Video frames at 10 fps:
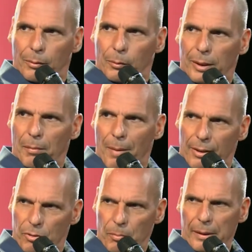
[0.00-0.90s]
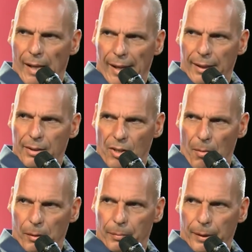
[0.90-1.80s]
we didn't manage to meet Anne this
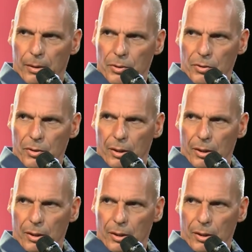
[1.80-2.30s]
summer because